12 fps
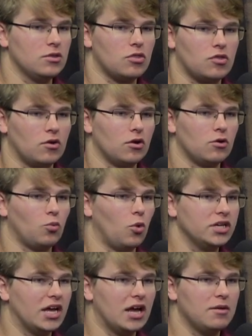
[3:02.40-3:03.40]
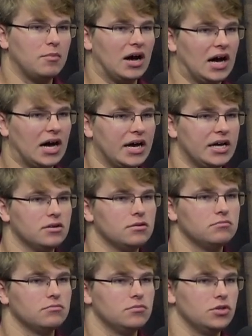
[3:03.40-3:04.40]
third, one game
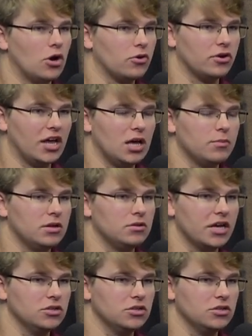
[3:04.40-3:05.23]
behind Notre Dame and,